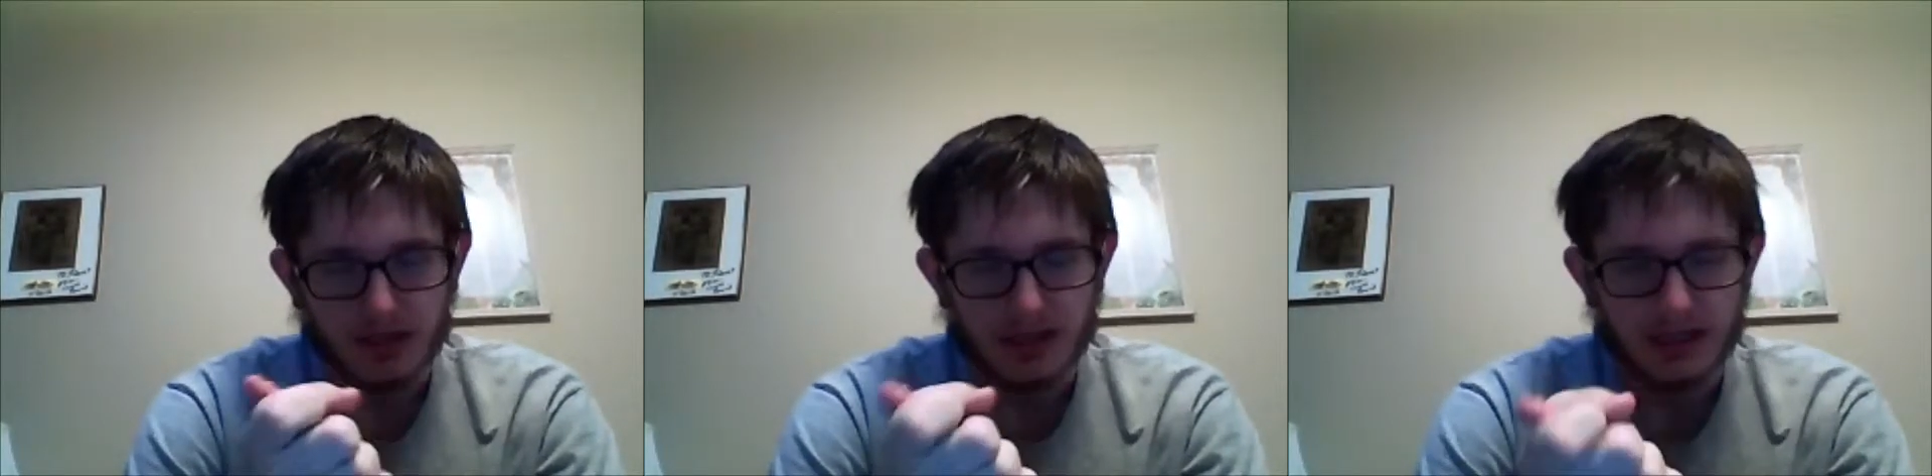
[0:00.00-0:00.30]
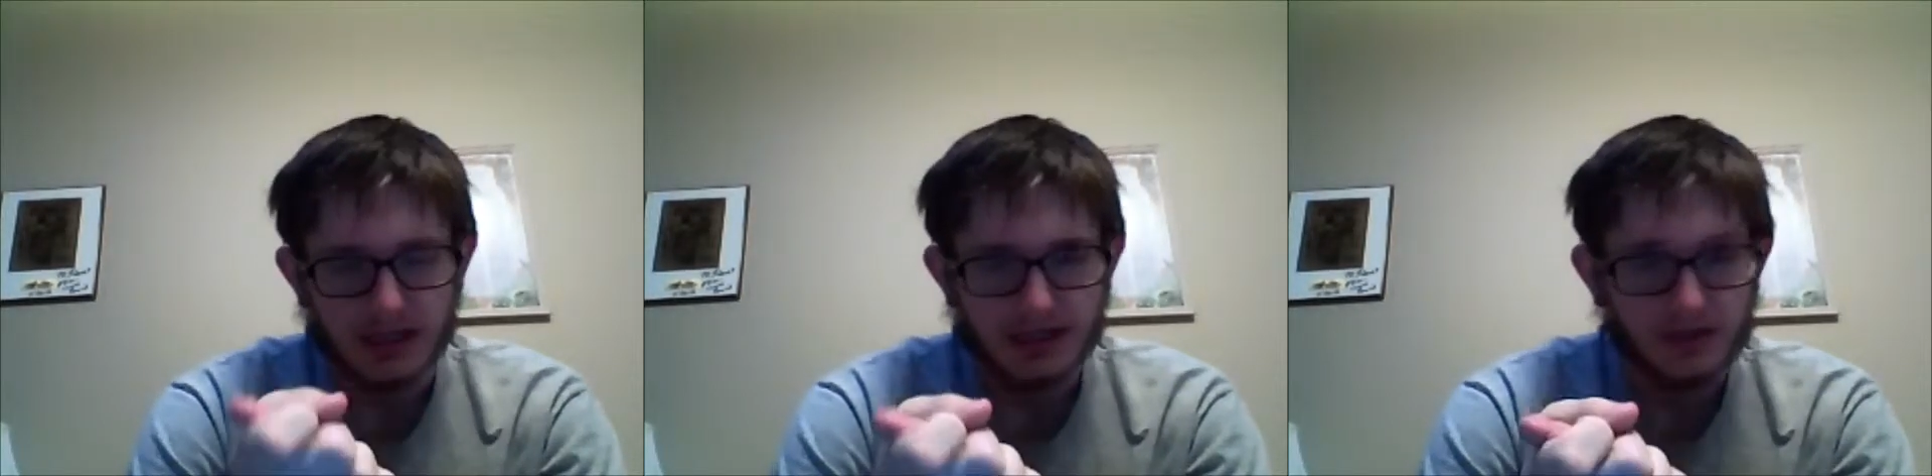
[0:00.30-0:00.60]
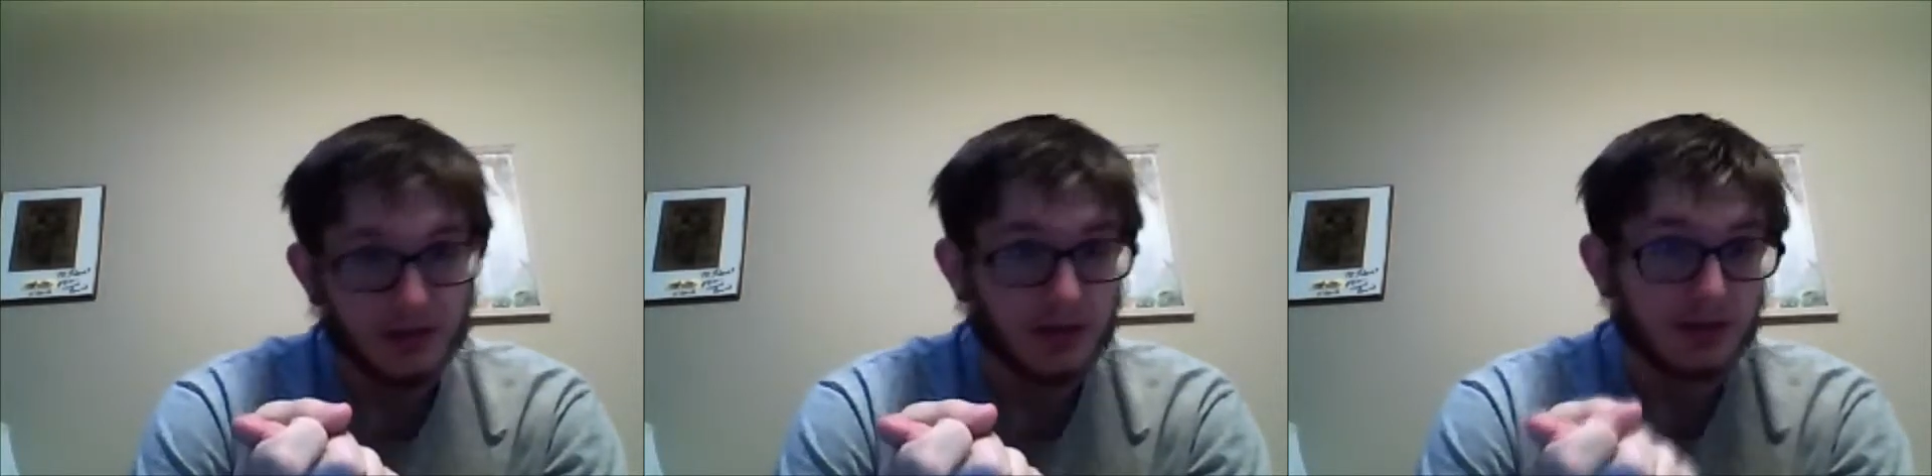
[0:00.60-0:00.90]
I think
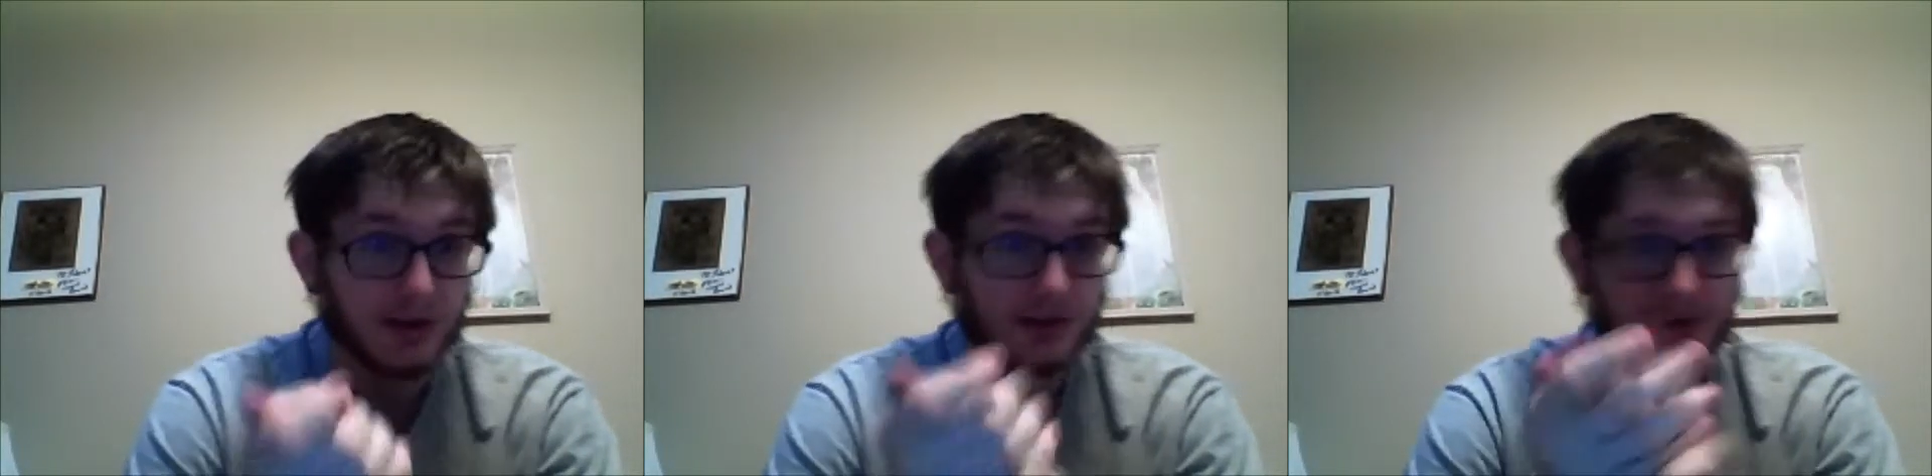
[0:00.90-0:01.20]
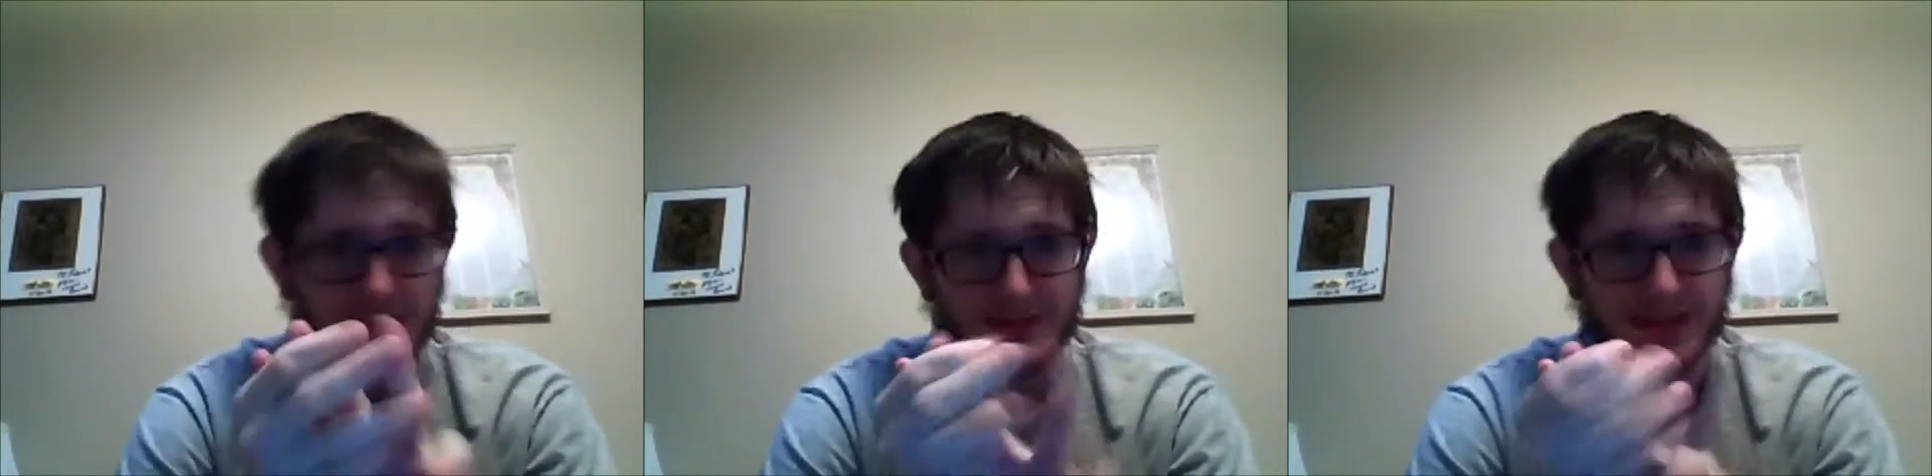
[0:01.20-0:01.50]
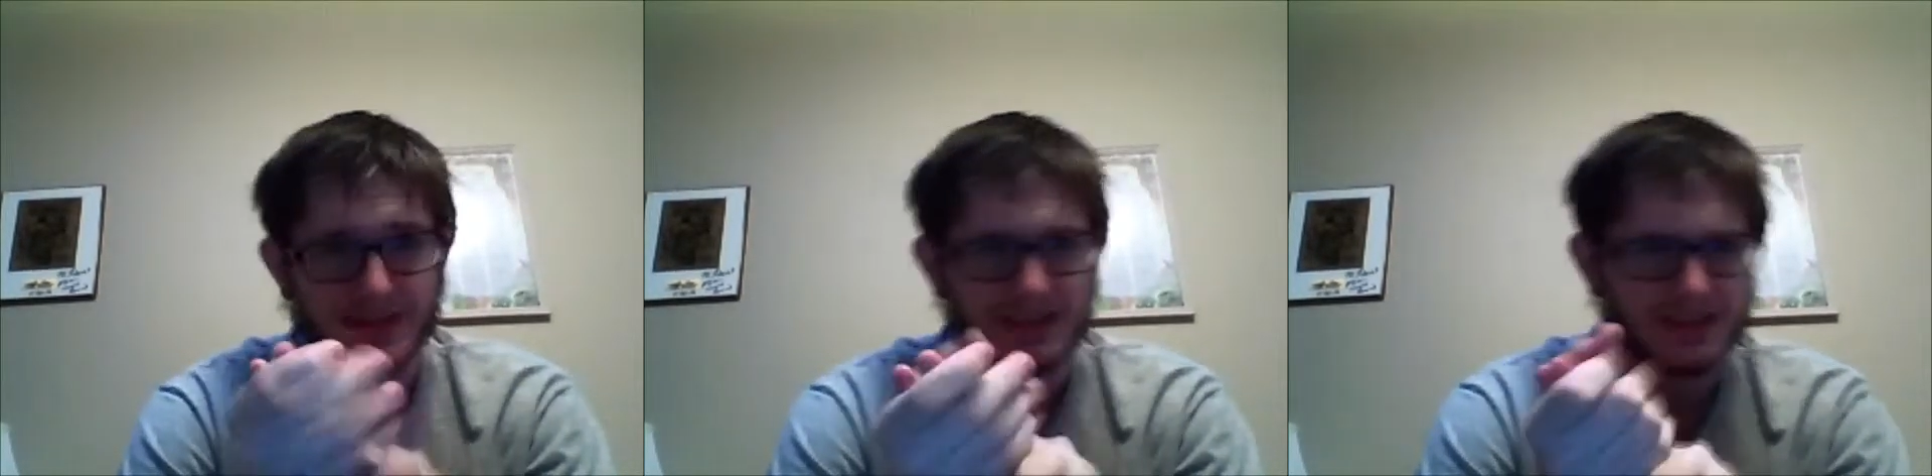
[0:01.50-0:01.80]
something can be done the best, but
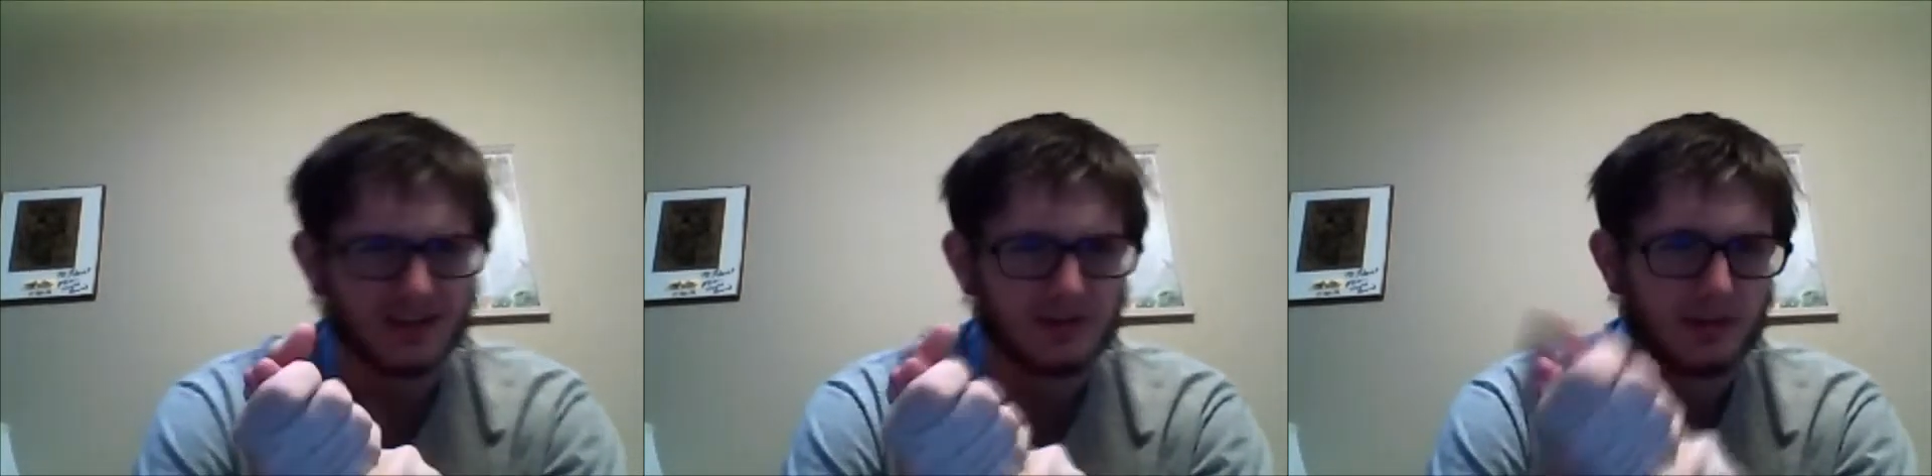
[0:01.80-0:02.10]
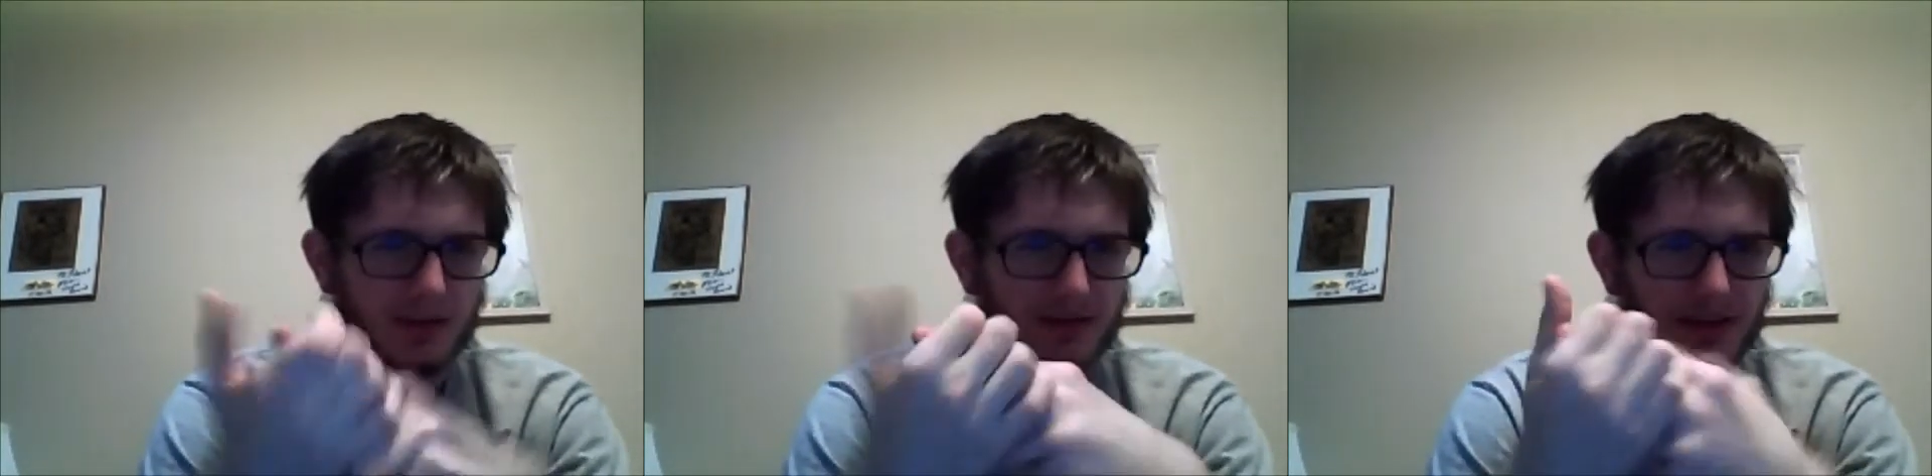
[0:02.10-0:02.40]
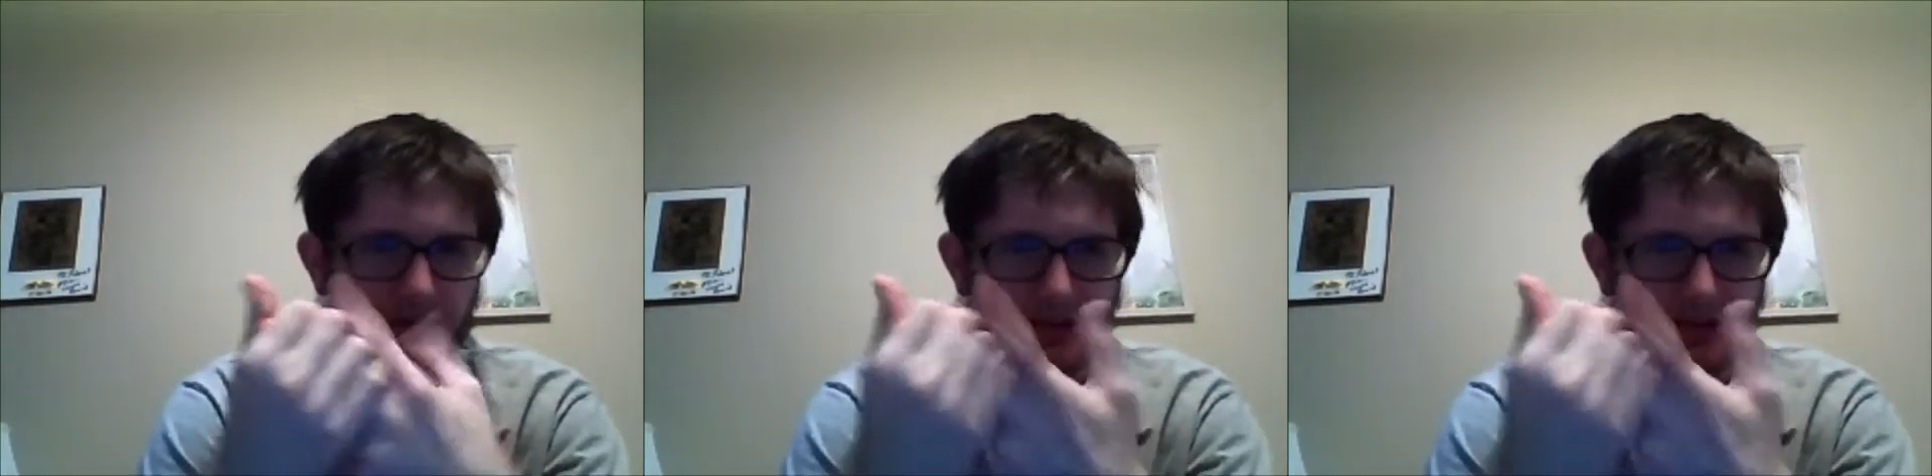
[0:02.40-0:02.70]
it doesn't have to be my favorite.